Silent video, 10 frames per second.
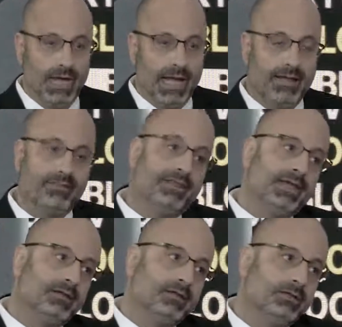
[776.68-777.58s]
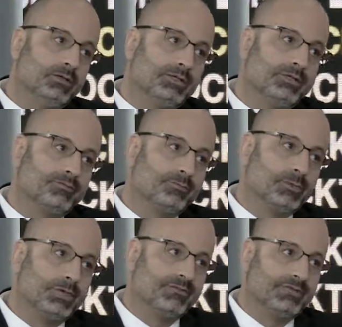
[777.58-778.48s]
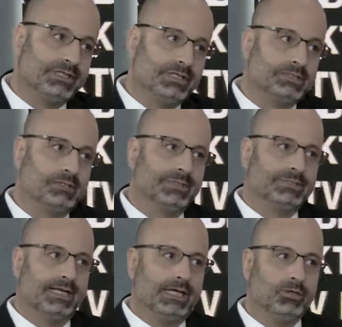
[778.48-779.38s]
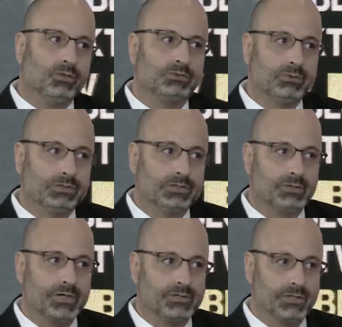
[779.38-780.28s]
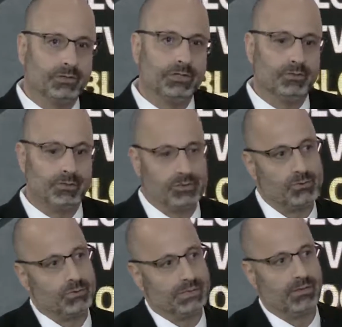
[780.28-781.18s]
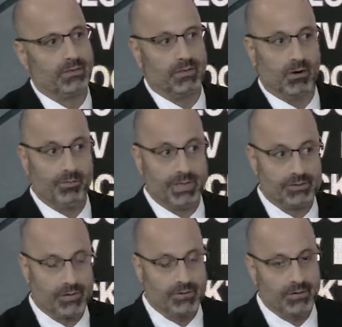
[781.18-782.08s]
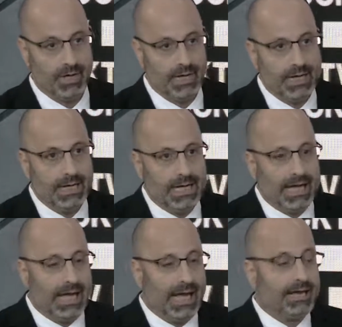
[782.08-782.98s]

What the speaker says: And then you didn't report everything. So it's like a lose-lose situation. You need to make sure you see the whole picture, and